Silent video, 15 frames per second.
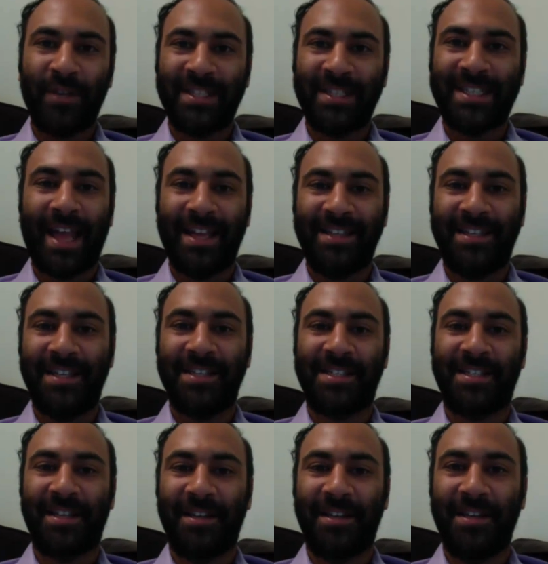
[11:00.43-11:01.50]

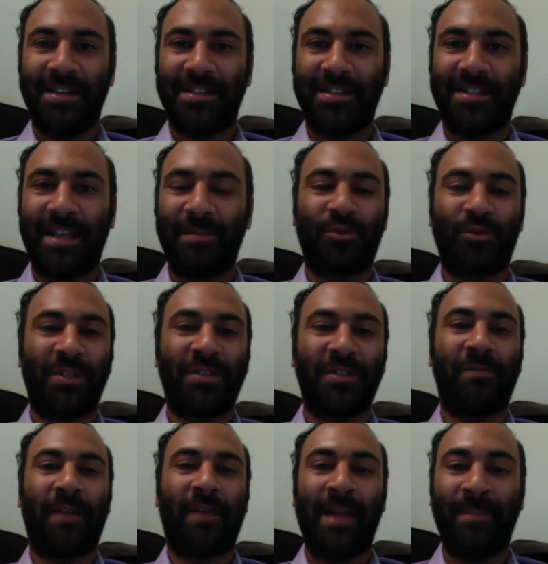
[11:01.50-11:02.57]
scientist, and his name is Richard
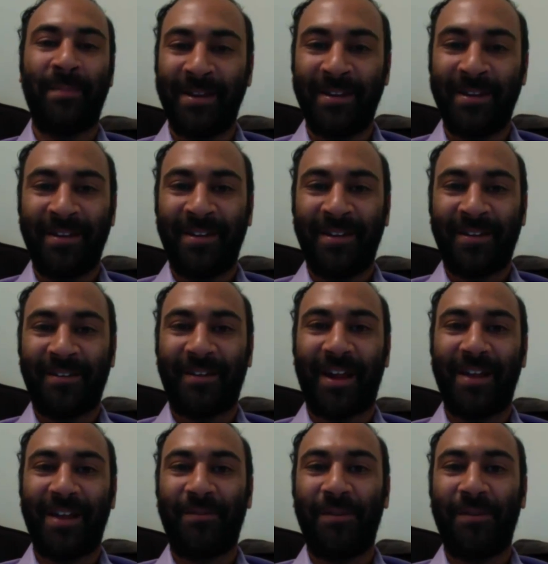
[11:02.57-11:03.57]
Feynman, right?